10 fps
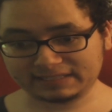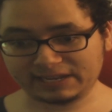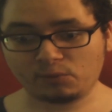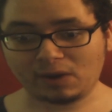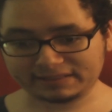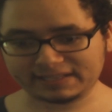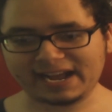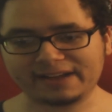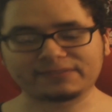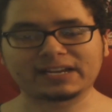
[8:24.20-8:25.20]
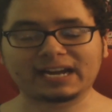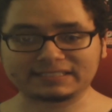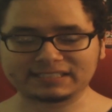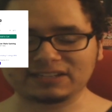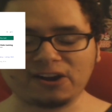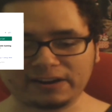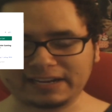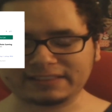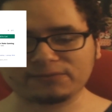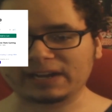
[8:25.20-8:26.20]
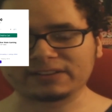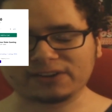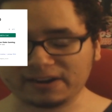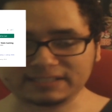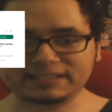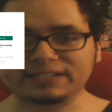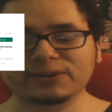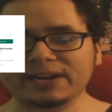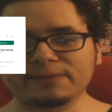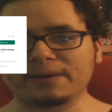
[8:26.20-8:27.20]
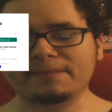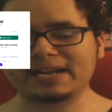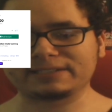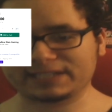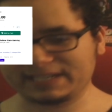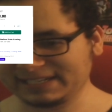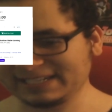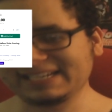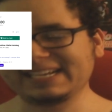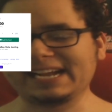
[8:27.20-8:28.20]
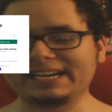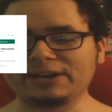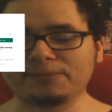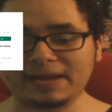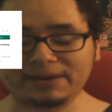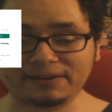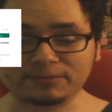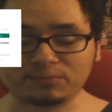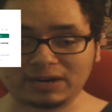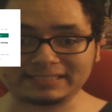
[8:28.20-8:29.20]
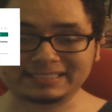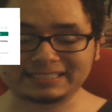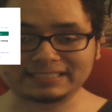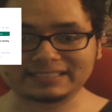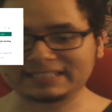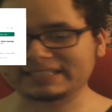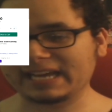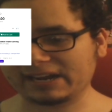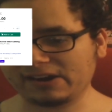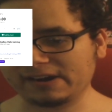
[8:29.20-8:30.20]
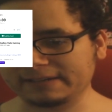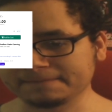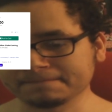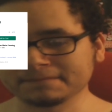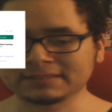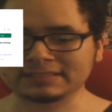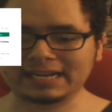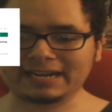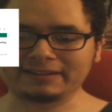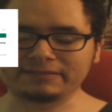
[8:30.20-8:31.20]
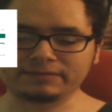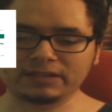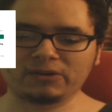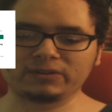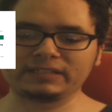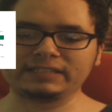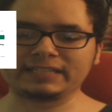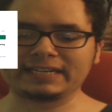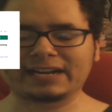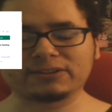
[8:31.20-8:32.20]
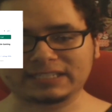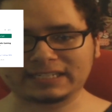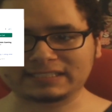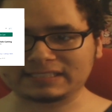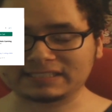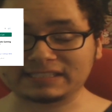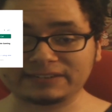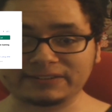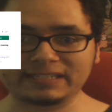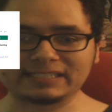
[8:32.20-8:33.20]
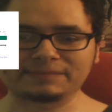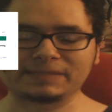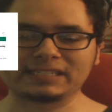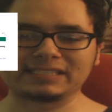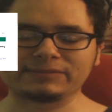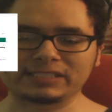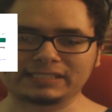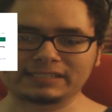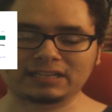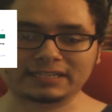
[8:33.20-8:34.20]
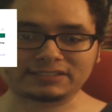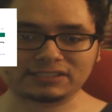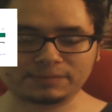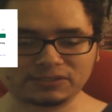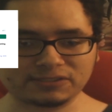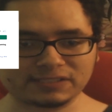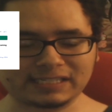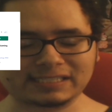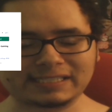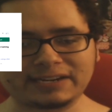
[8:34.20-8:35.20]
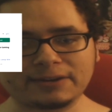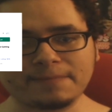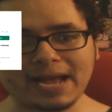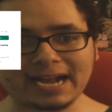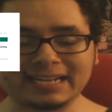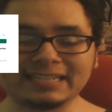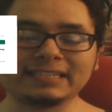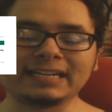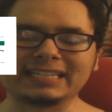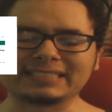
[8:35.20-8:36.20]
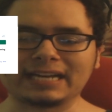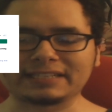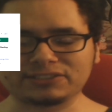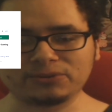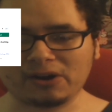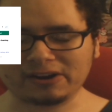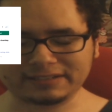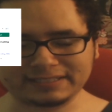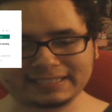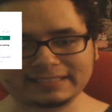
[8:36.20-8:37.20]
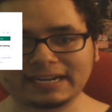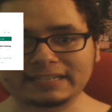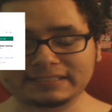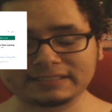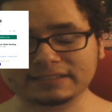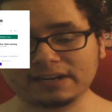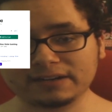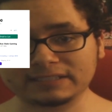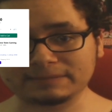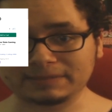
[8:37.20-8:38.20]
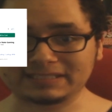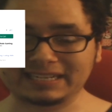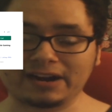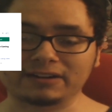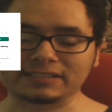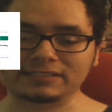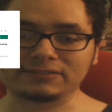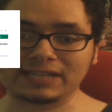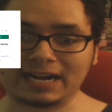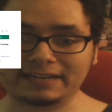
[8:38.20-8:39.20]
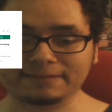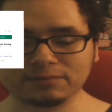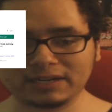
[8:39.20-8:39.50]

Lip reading: they want to have the Godzilla art, not the regular art, because they don't care about Magic, and they'll pay whatever price it is to get that card. Now, the only thing that goes against this theory is because it was in collector's boosters and a standard pack, it's not too hard to get Godzilla cards, but they are still kind of